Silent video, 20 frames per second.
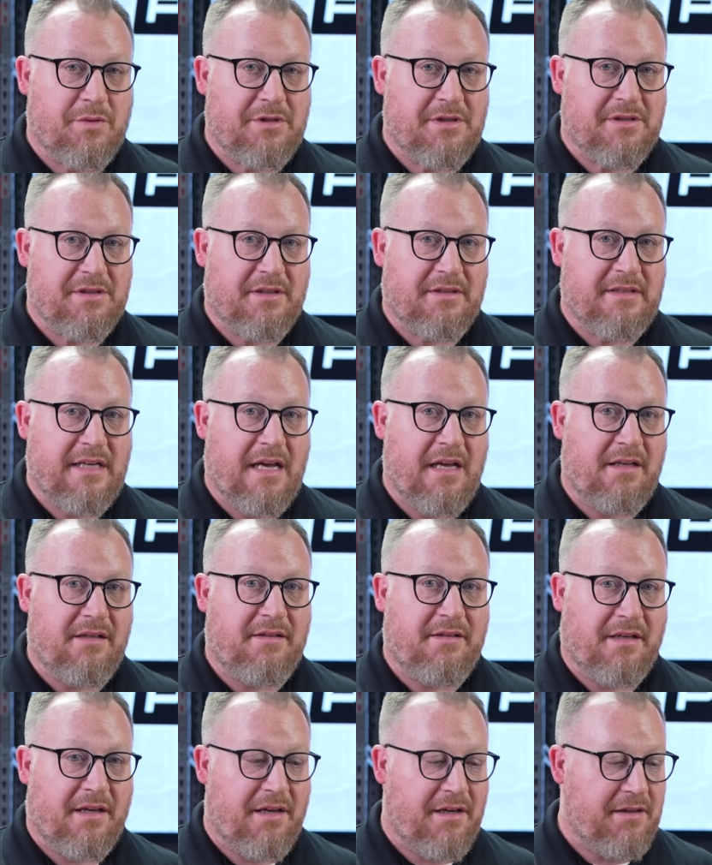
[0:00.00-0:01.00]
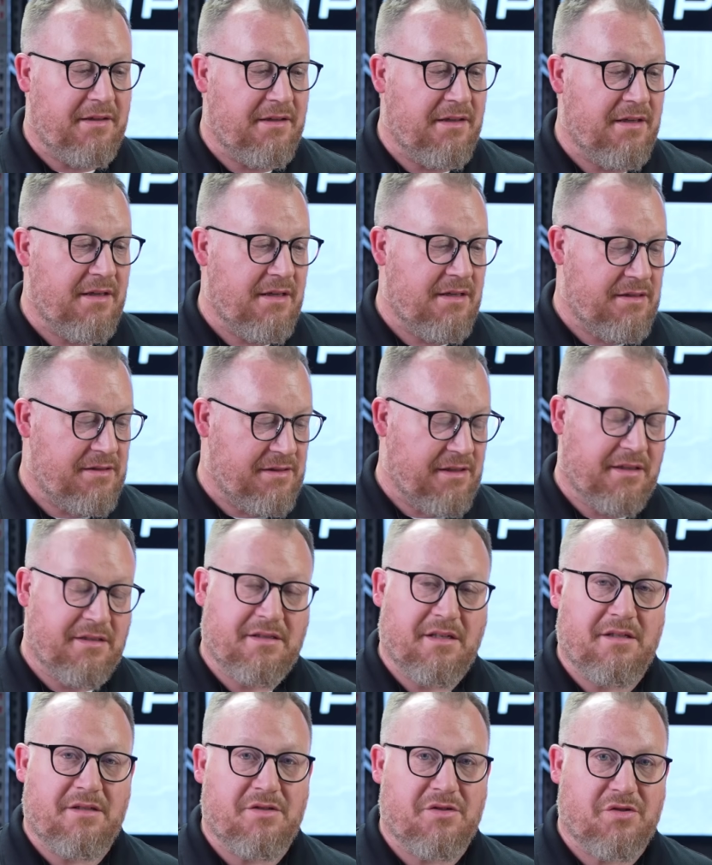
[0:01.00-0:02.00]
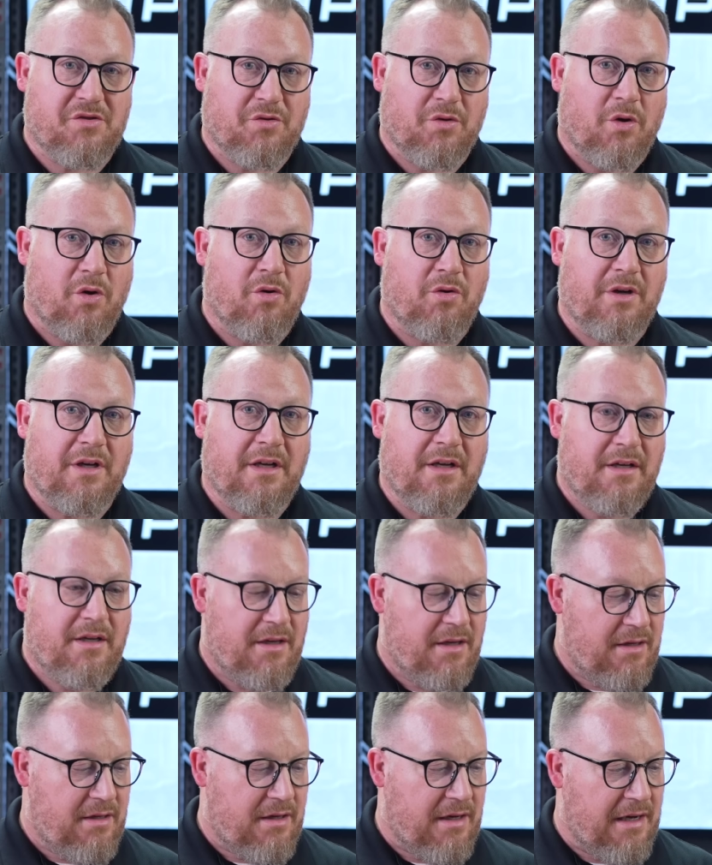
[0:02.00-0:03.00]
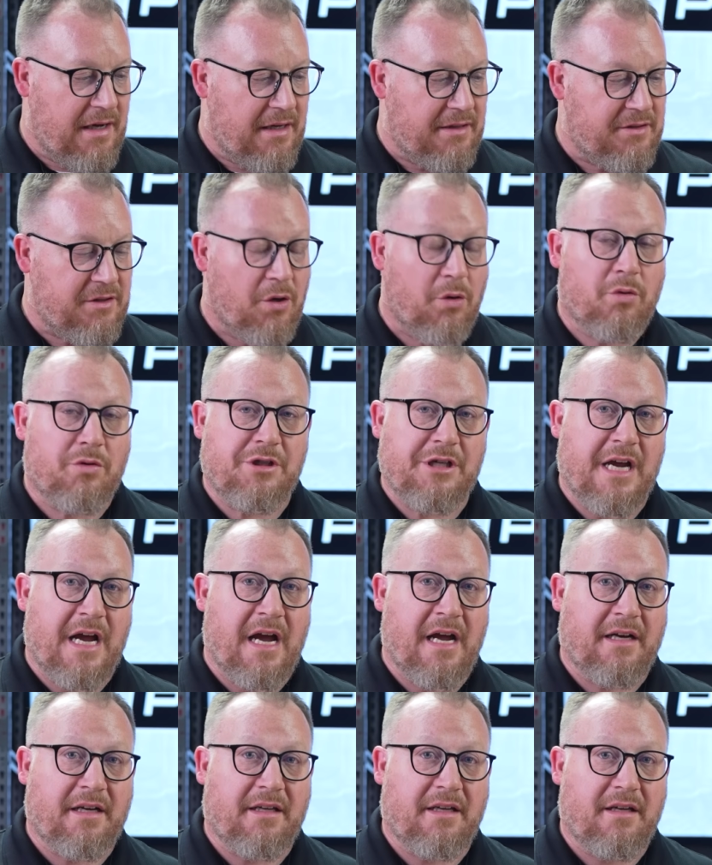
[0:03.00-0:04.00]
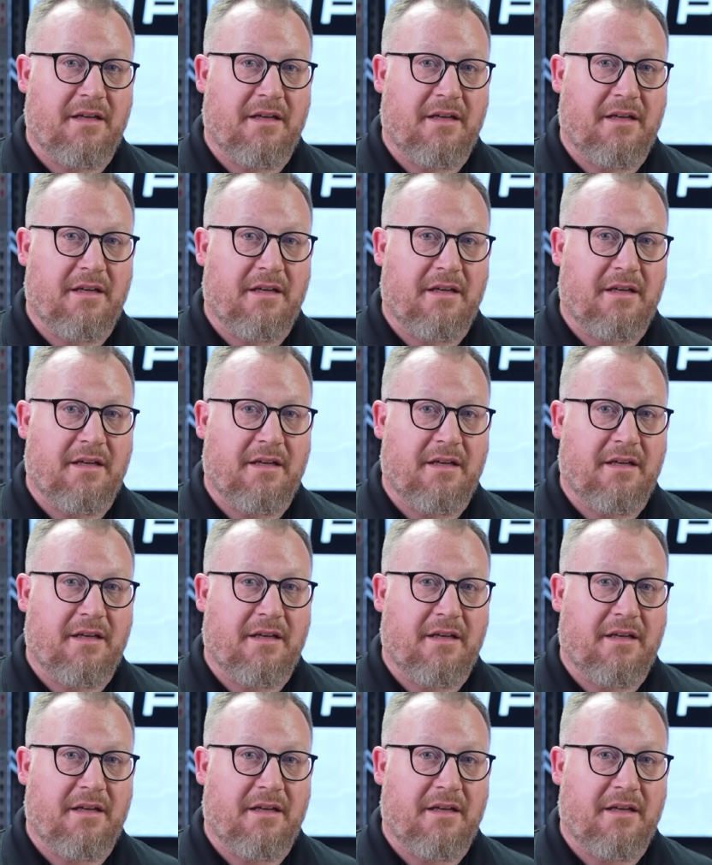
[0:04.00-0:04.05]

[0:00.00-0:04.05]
which is a 10-ton 6-inch stroke toe jack